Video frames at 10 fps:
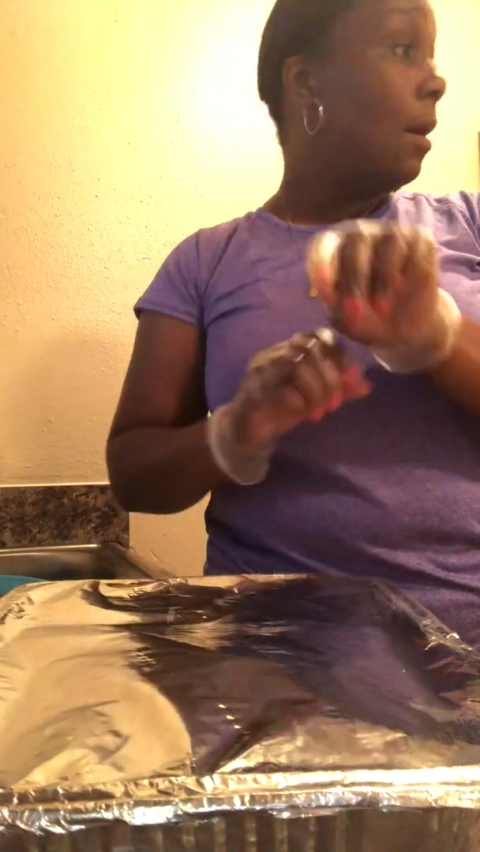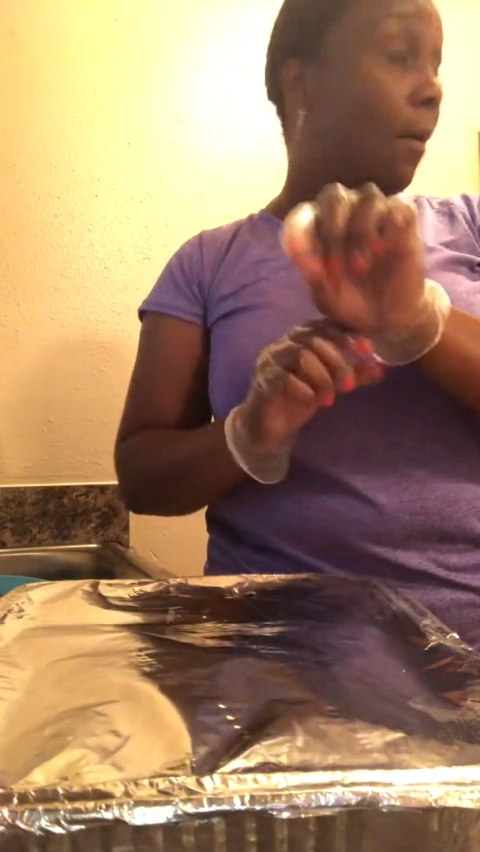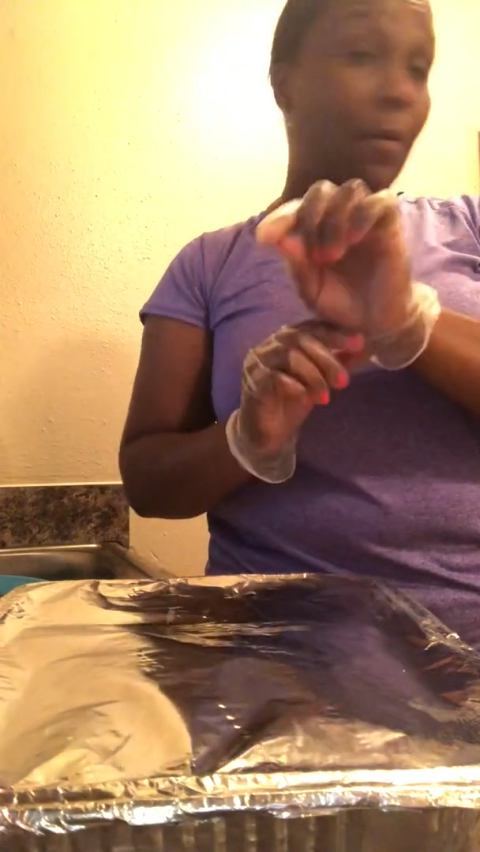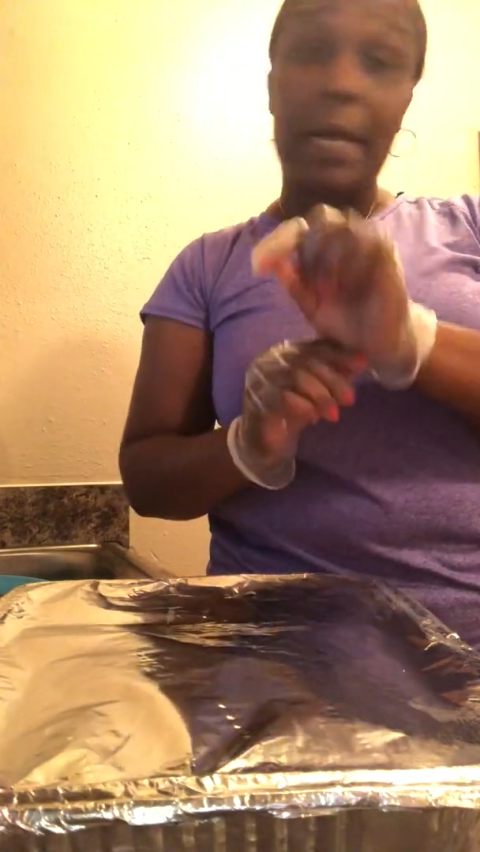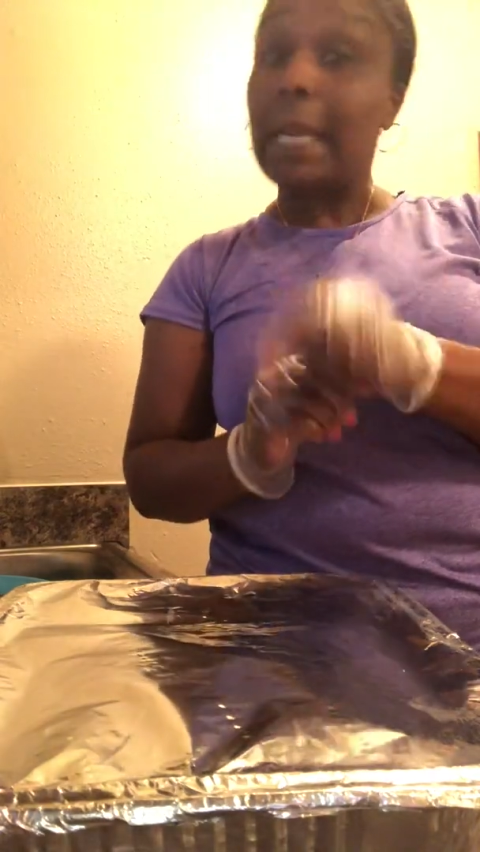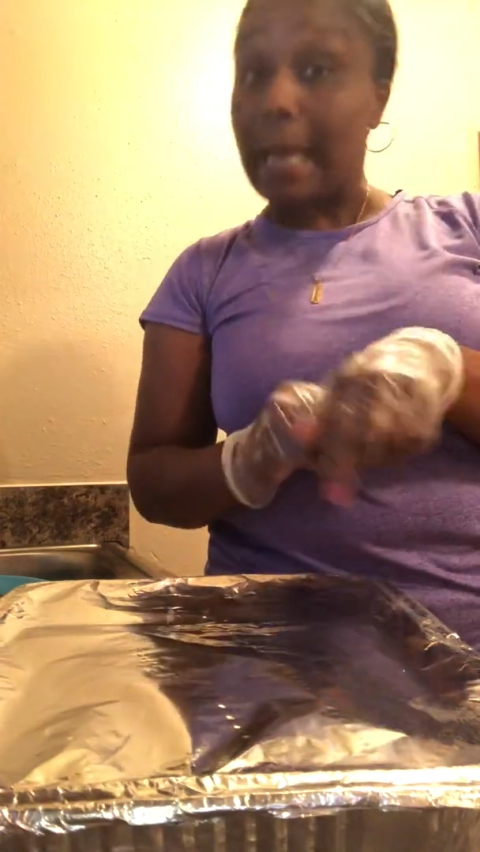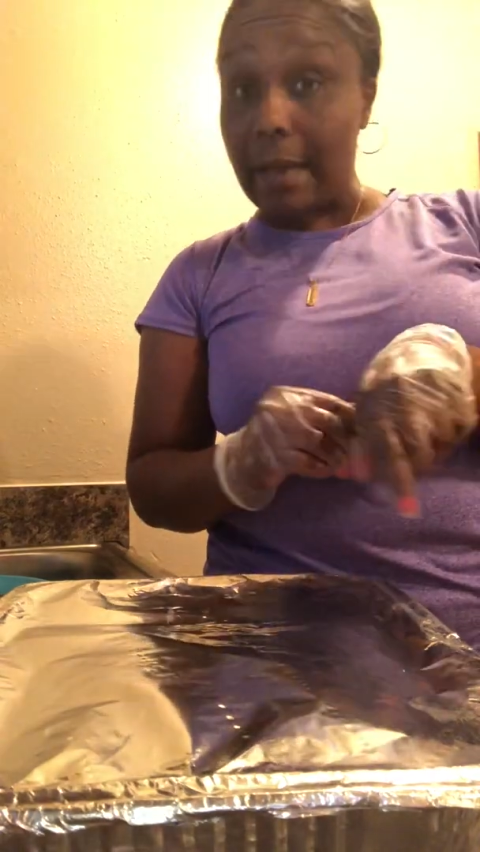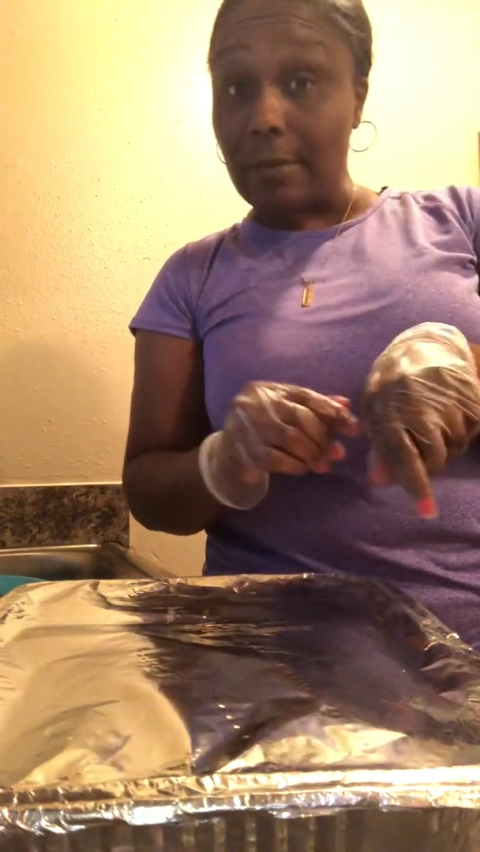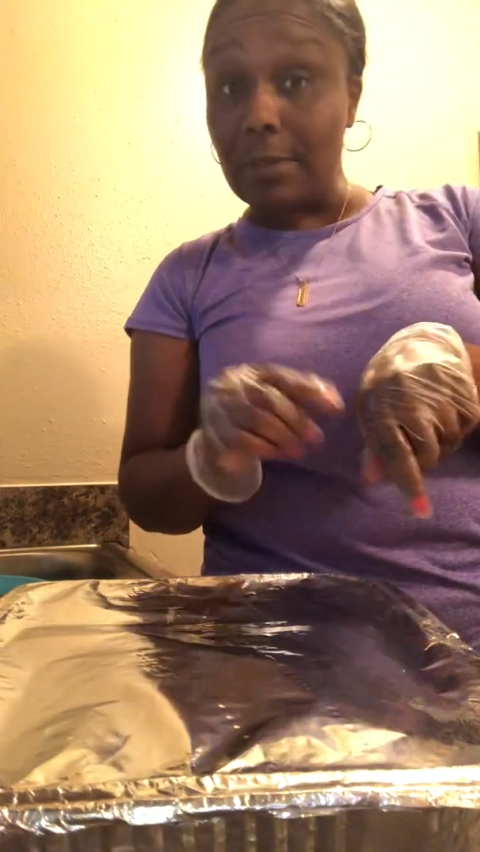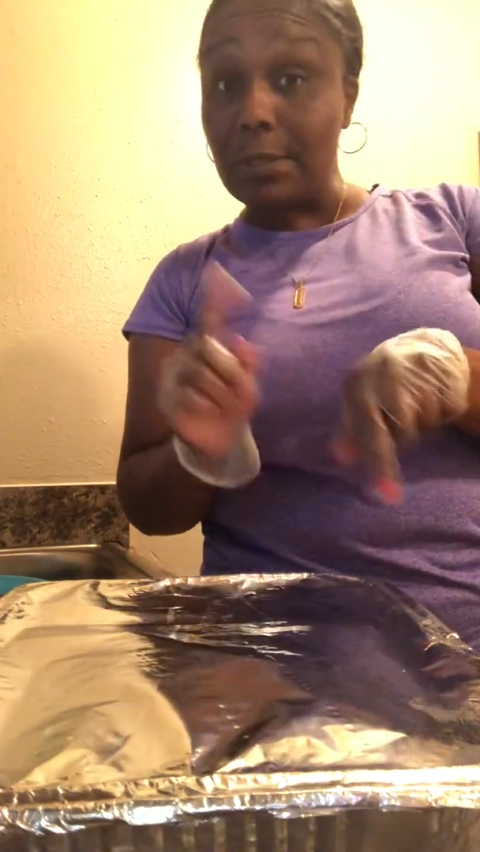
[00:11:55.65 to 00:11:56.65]
on
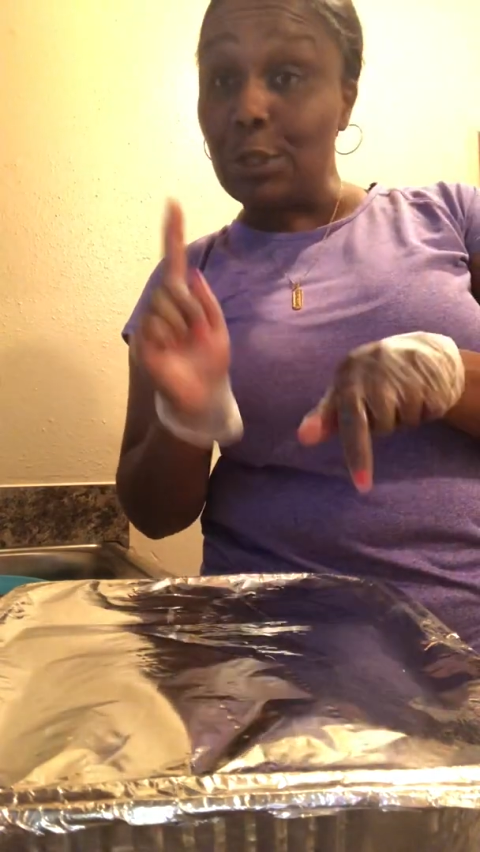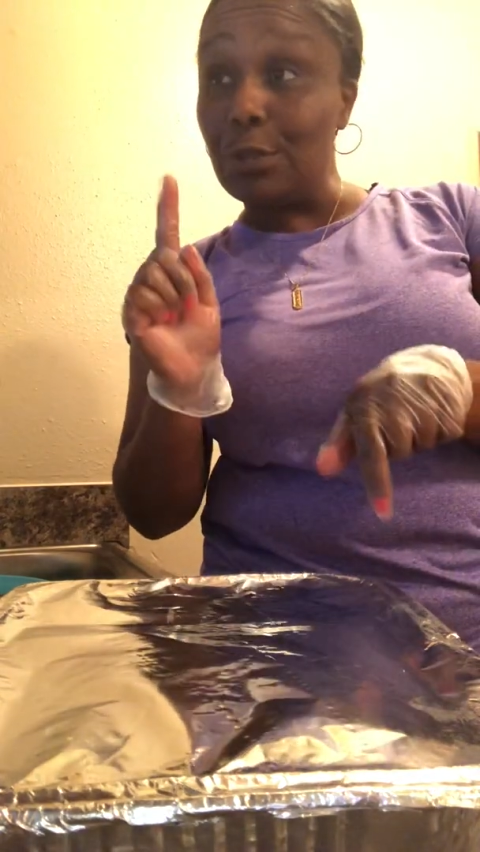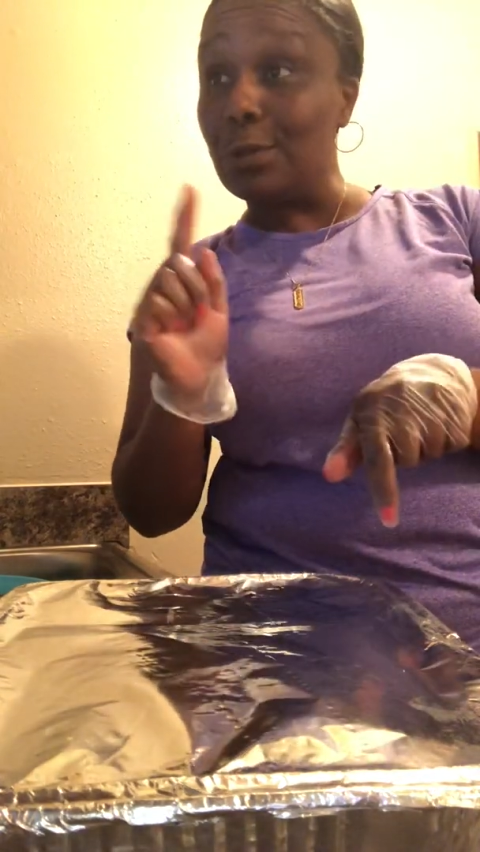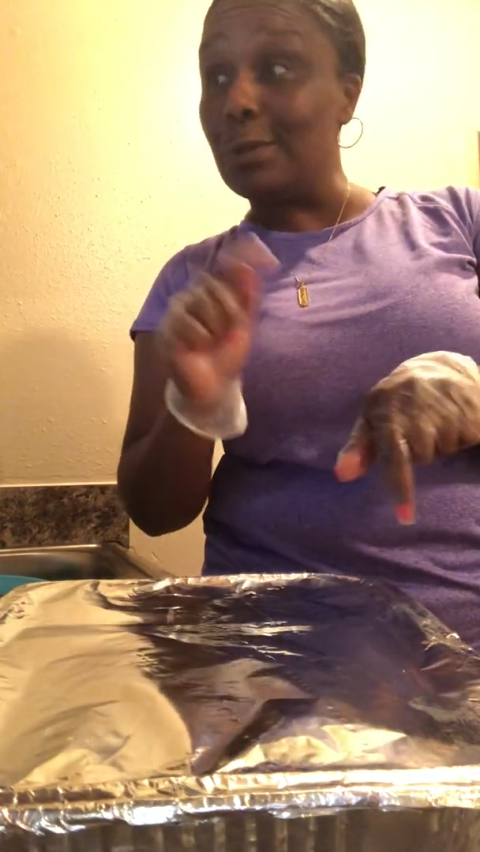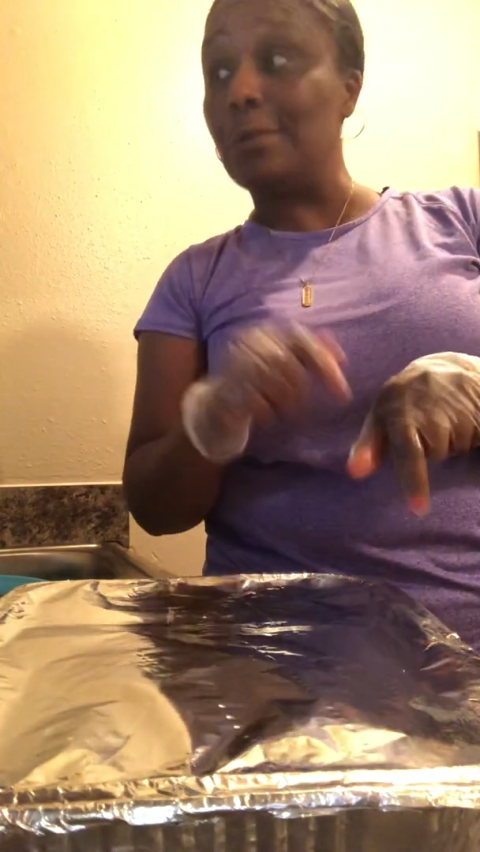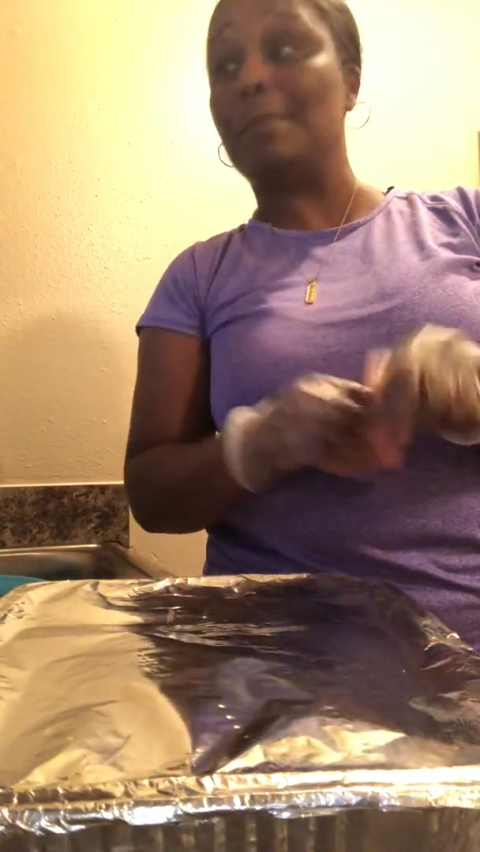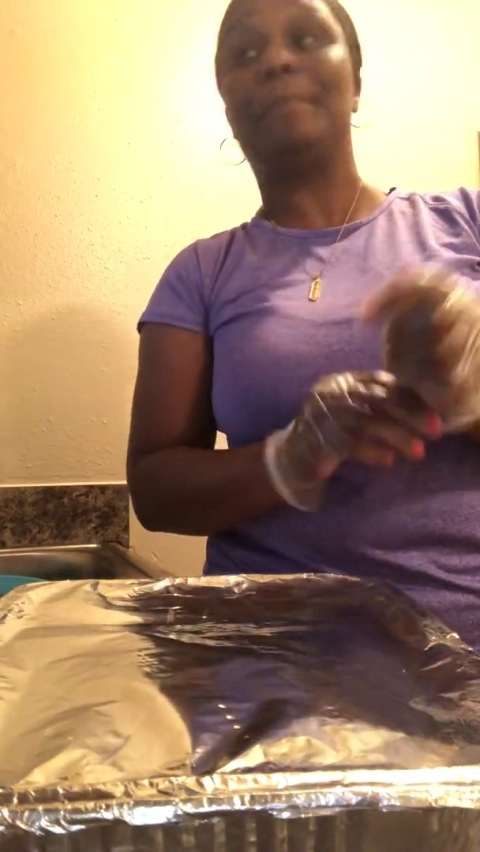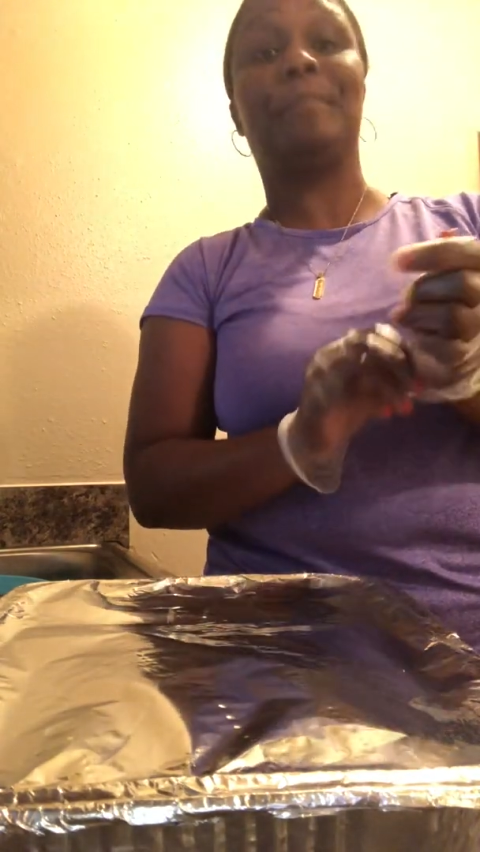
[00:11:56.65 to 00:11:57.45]
now to